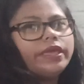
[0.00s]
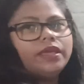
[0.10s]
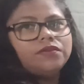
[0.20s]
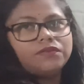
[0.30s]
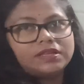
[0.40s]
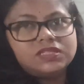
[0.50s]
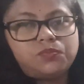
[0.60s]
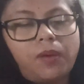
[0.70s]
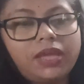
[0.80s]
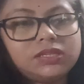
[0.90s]
in
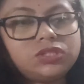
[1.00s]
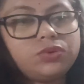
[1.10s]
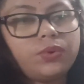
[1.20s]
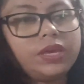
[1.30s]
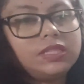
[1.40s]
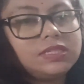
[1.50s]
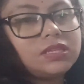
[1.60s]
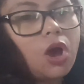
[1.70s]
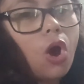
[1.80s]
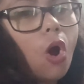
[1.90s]
respect to
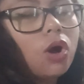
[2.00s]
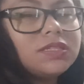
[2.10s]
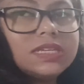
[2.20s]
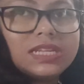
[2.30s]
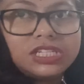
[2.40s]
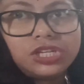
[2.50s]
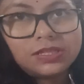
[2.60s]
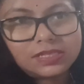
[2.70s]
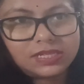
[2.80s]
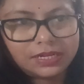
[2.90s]
its
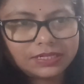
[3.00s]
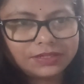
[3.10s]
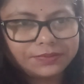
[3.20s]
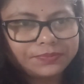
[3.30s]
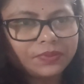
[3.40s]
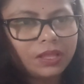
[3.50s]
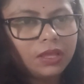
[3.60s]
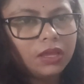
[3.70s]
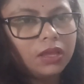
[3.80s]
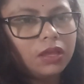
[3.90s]
oxidation state.
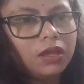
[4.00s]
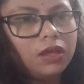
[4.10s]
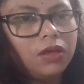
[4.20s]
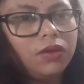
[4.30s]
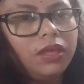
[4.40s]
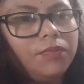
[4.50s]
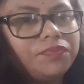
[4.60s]
Okay?